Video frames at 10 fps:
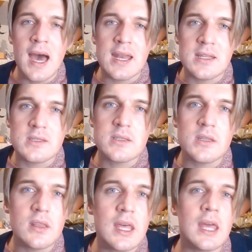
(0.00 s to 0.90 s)
and it's
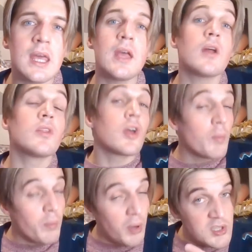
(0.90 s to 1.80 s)
the, the
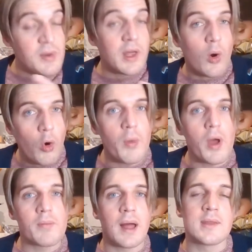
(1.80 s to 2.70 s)
possibly
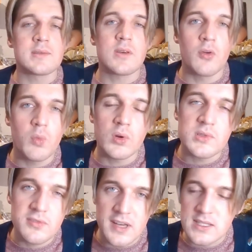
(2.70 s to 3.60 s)
hormone balance of
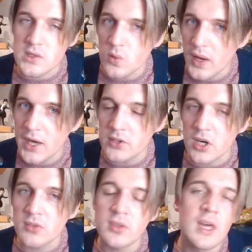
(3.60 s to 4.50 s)
what's affecting your hair
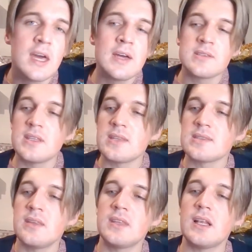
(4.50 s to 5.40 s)
growth. So then
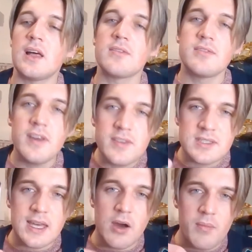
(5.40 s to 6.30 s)
something like
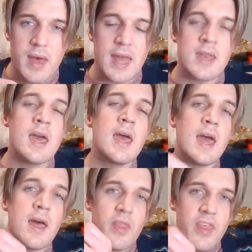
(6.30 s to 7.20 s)
Viviscal Men,
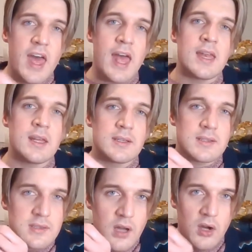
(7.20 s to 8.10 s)
then
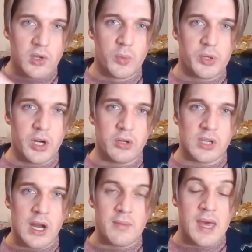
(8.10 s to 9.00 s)
start your
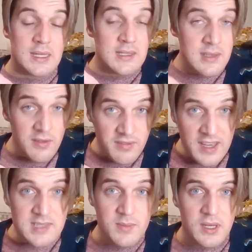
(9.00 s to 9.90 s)
program. It is an
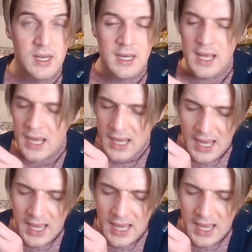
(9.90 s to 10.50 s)
investment and it